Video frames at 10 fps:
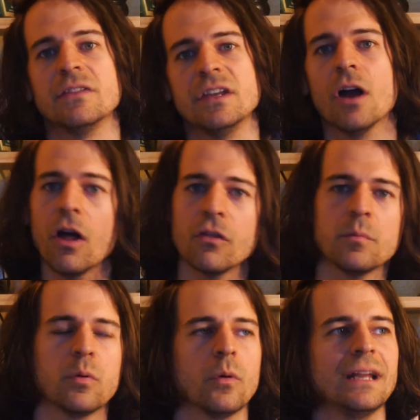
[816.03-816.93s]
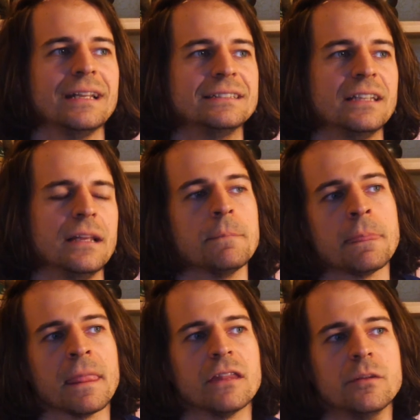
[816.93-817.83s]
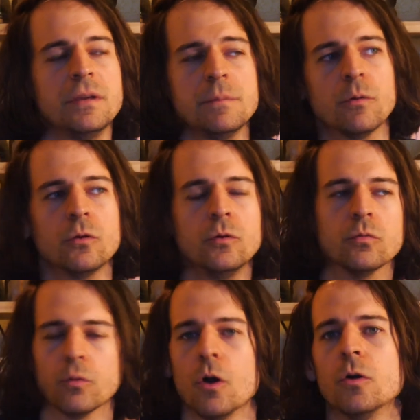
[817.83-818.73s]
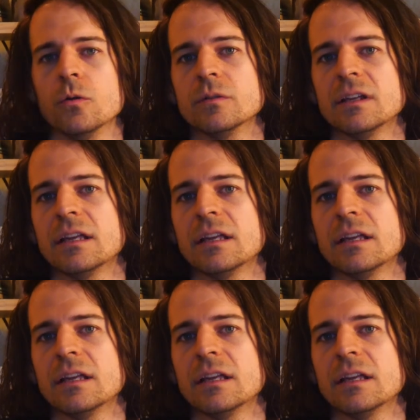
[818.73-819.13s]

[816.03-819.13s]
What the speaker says: The other point is that the people who wrote